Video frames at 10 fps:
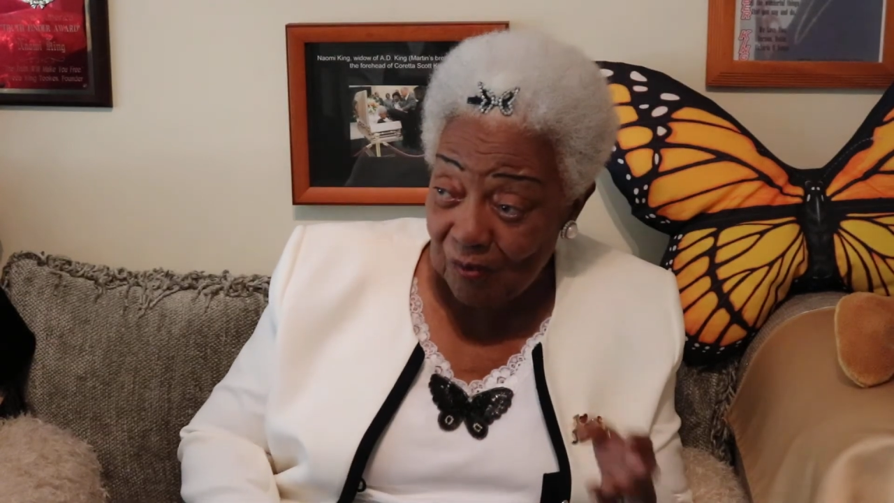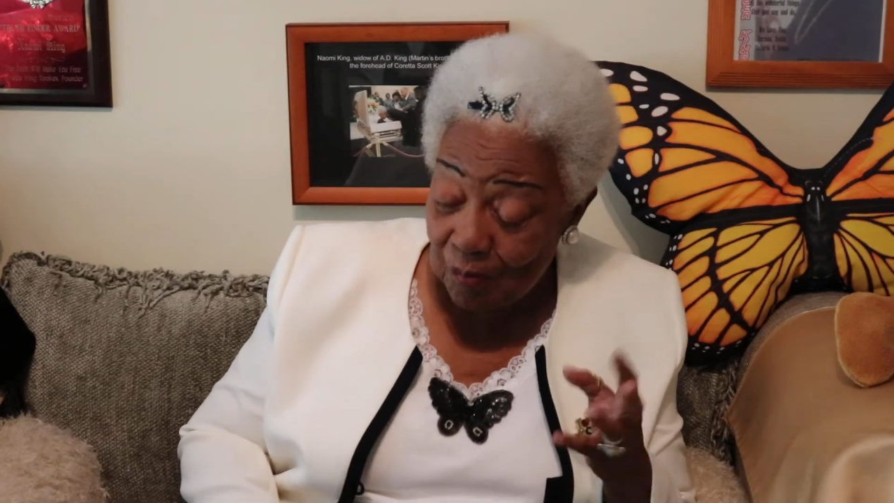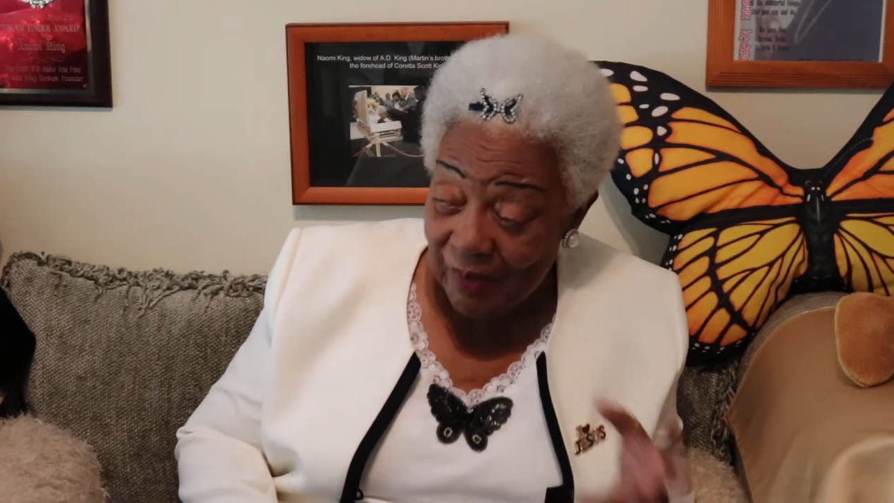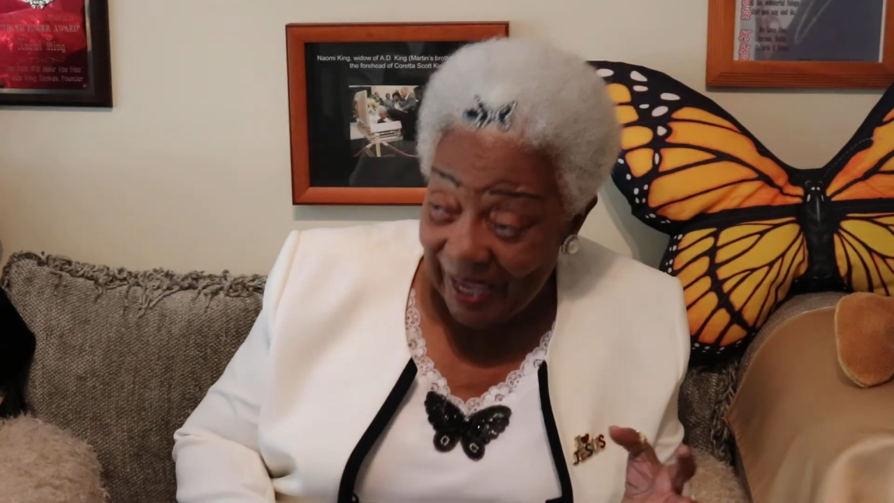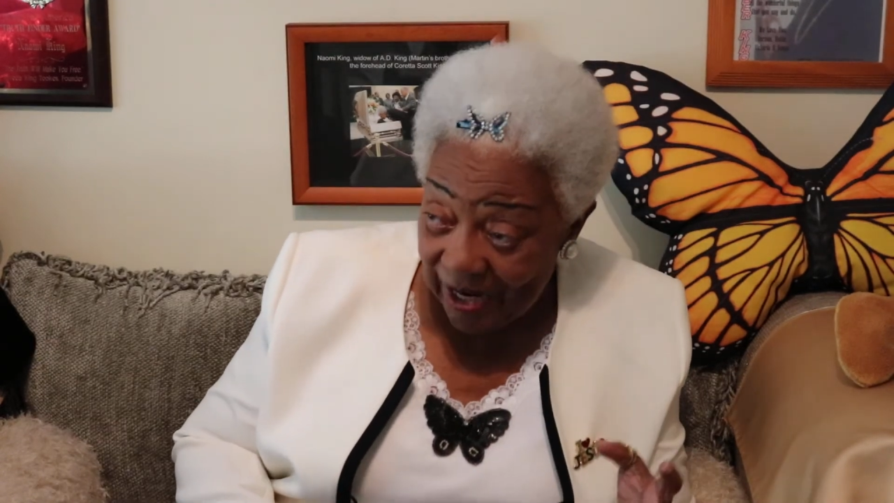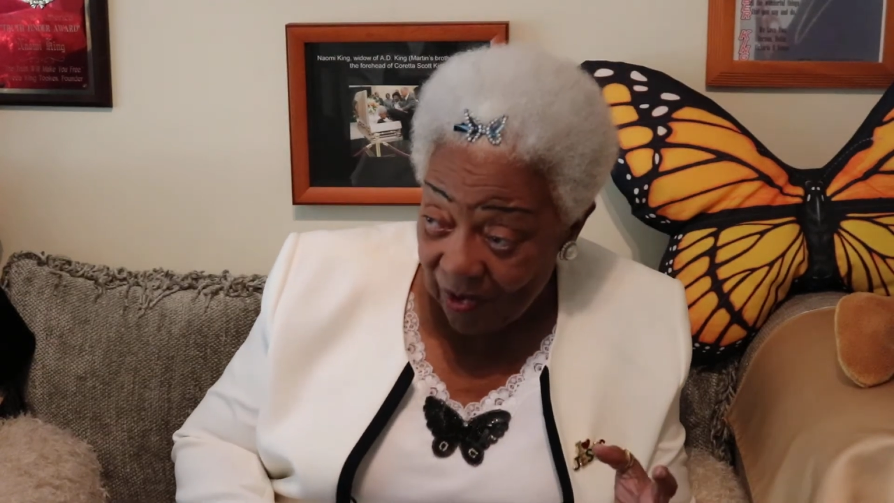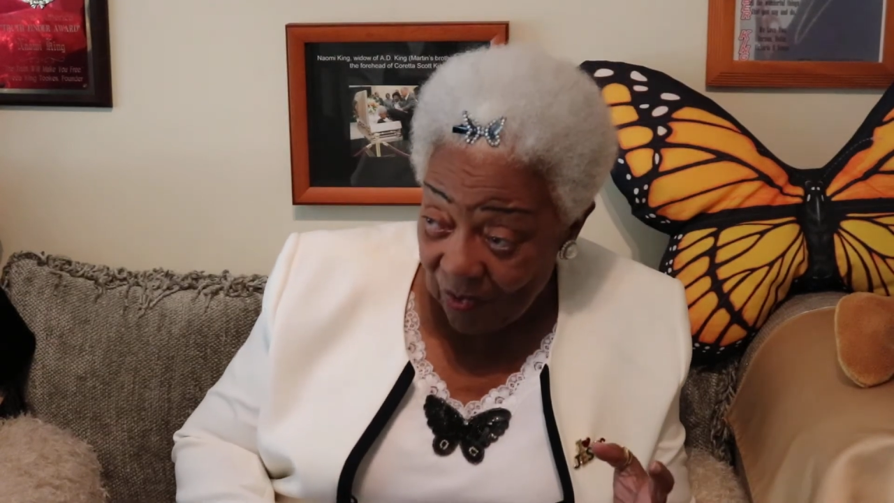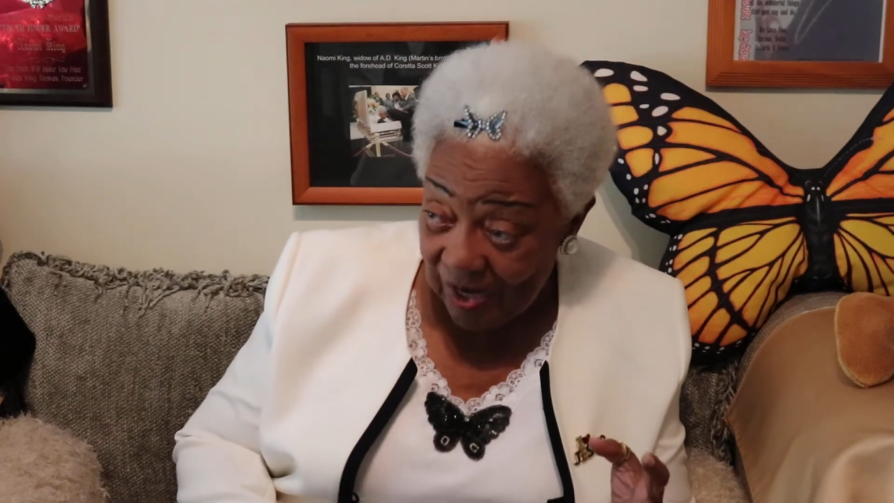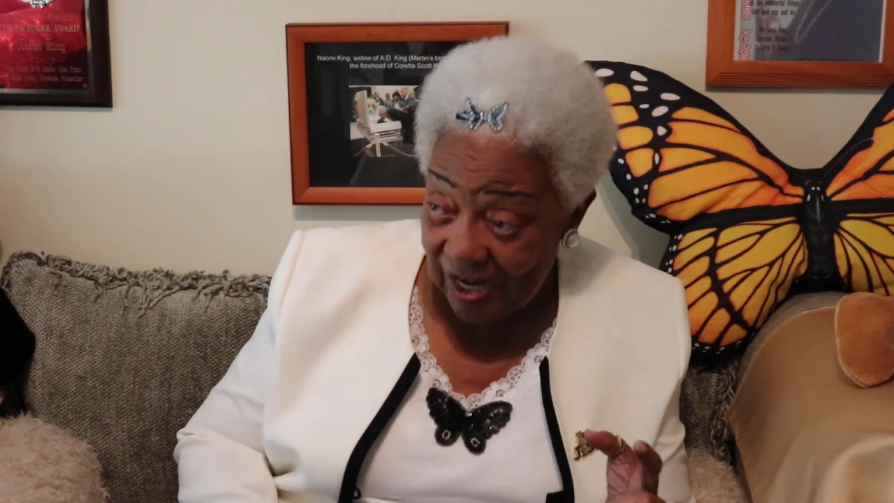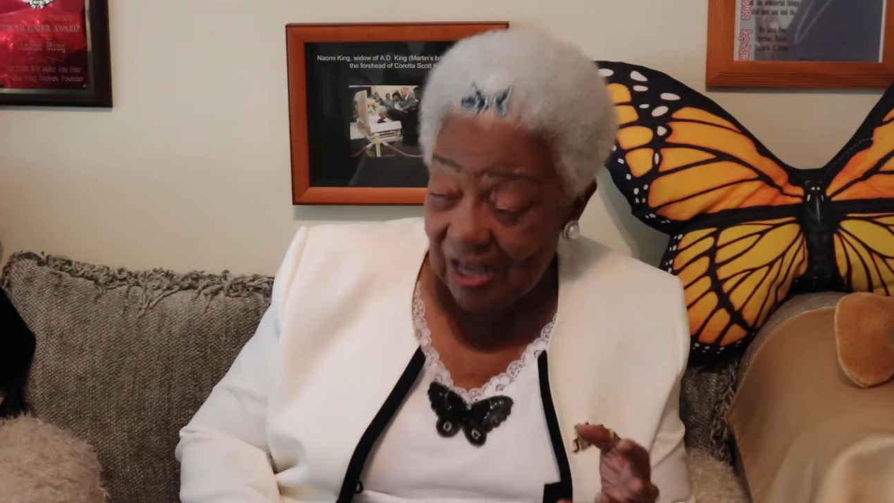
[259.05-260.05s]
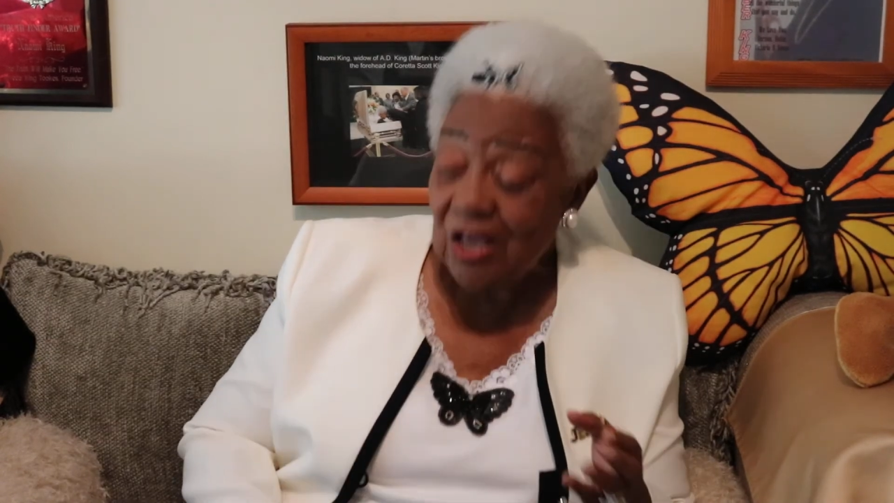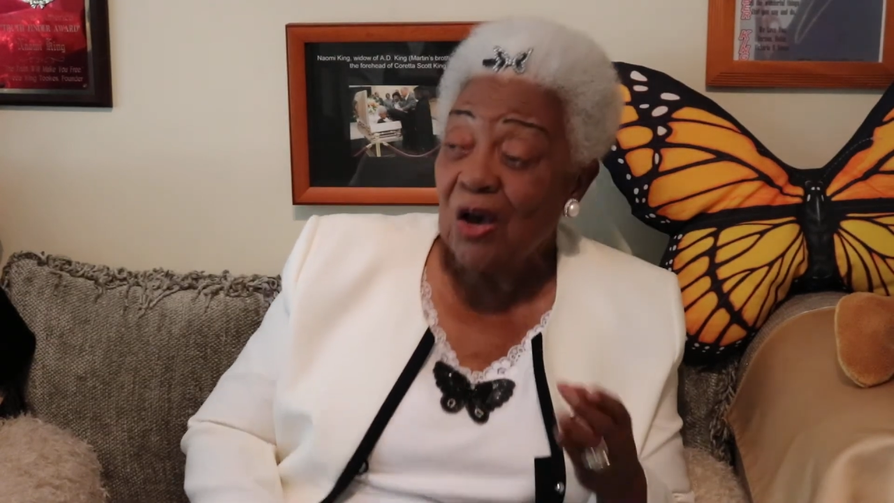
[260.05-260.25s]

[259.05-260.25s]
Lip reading: Mary,